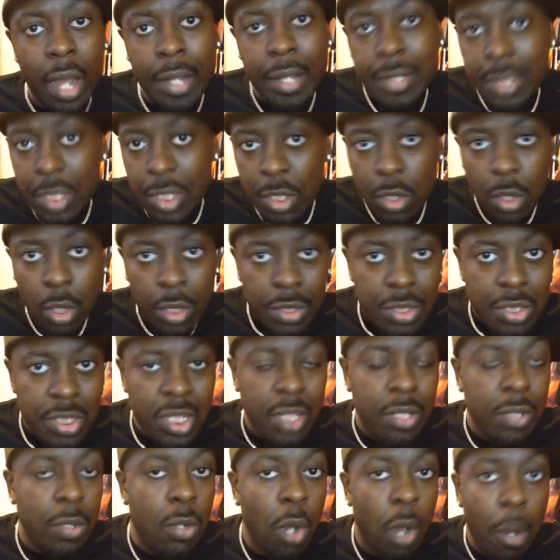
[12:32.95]
IP
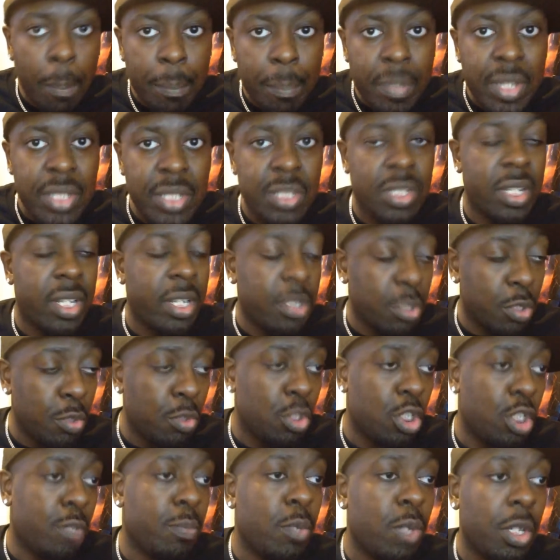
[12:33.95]
content got me, so like
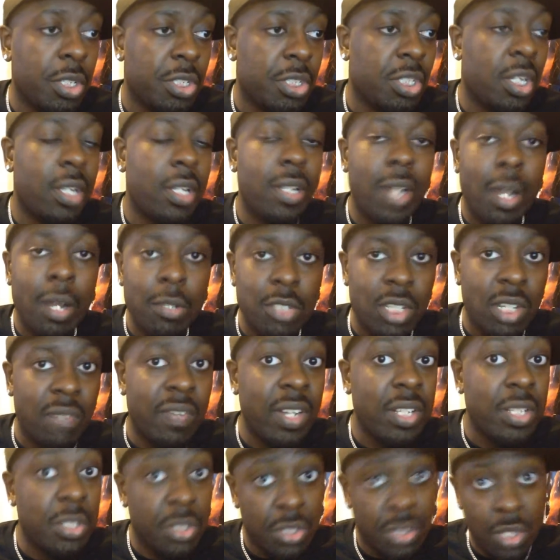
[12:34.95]
YouTube got shut down, so
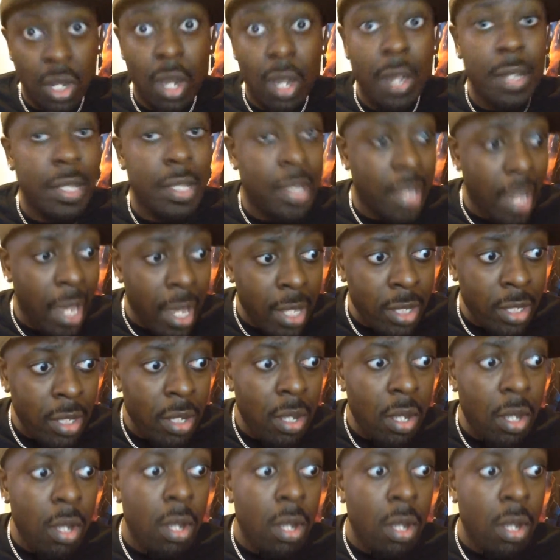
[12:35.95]
I've had to start again.